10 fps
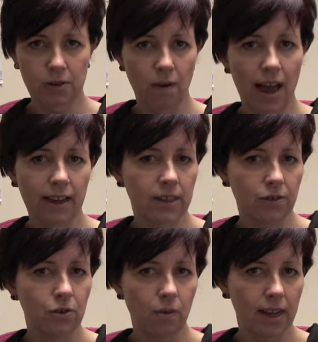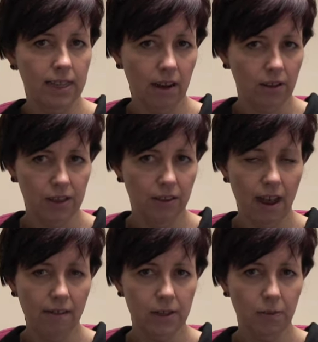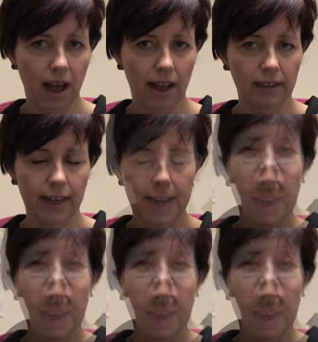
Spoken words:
I can store quite a lot on there as well.